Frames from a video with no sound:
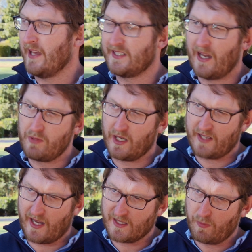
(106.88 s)
subject
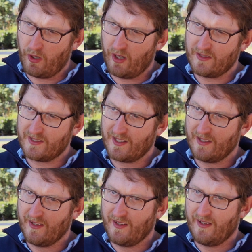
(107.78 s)
experts
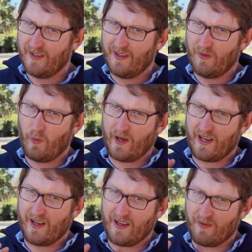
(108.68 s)

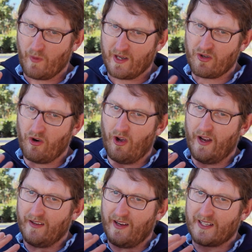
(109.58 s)
we try
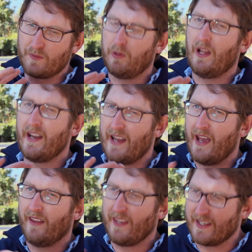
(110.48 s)
and explain
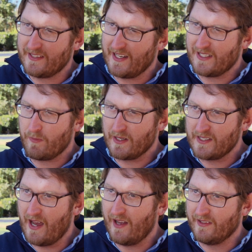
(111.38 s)
how things need to be
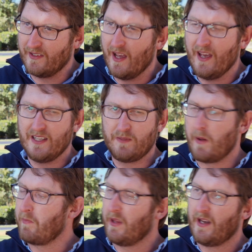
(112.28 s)
done to
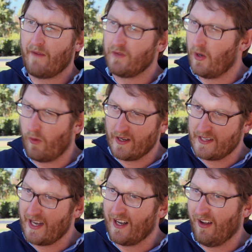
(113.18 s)
people that have no
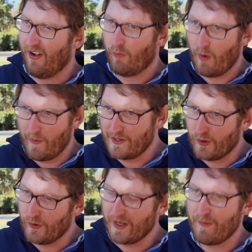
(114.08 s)
idea what we're
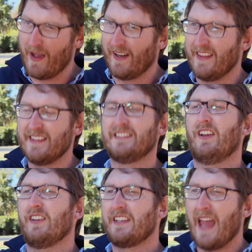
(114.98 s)
talking about, and there's a
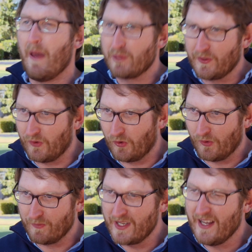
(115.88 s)
lot of gaps
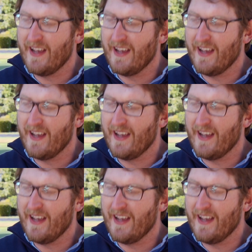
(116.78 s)
formed